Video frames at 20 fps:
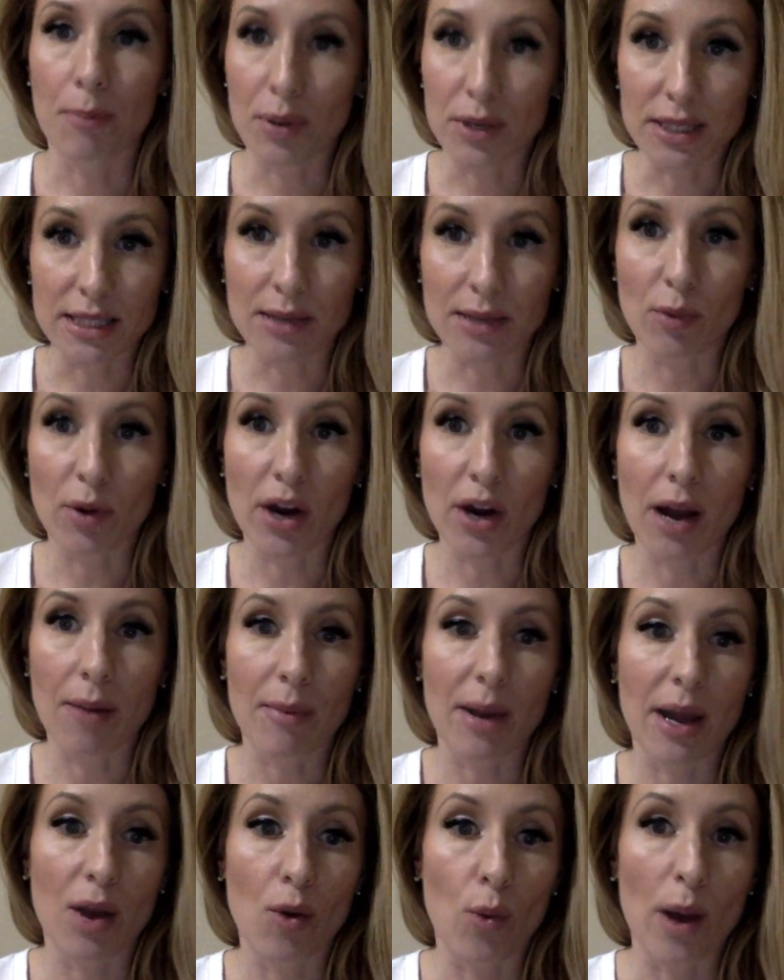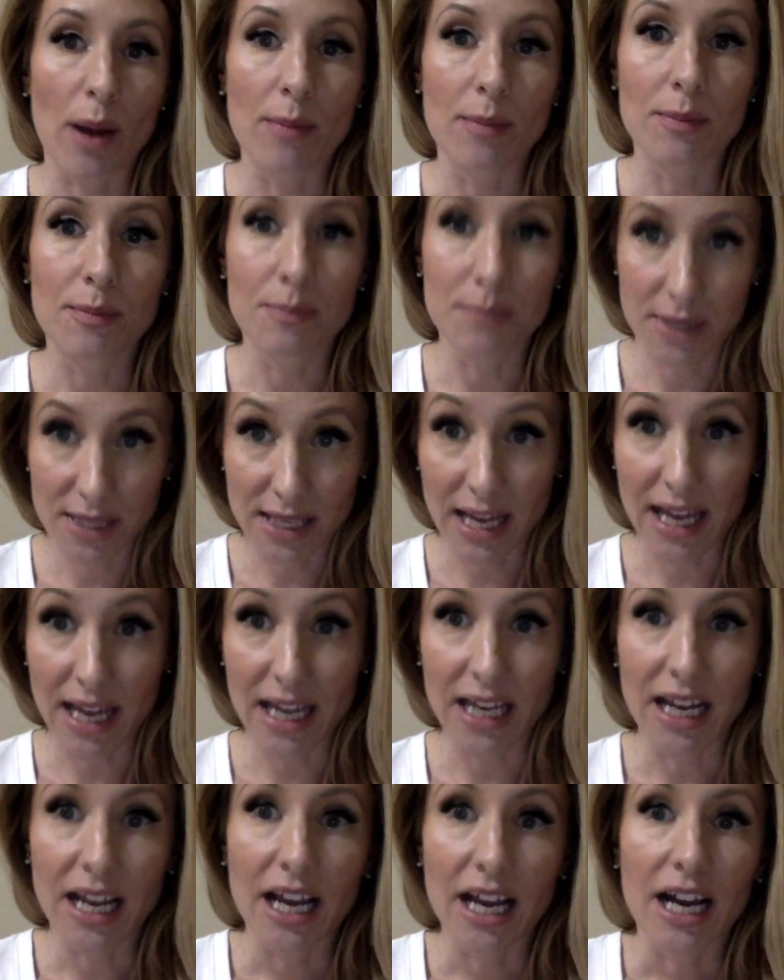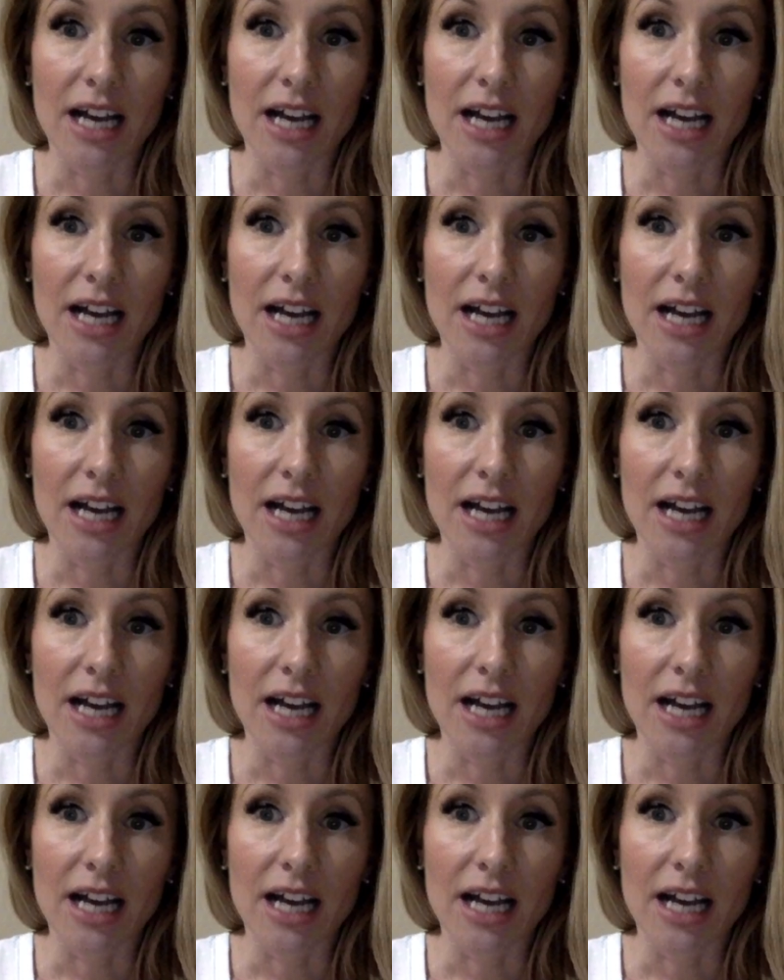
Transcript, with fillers: put somewhere on my website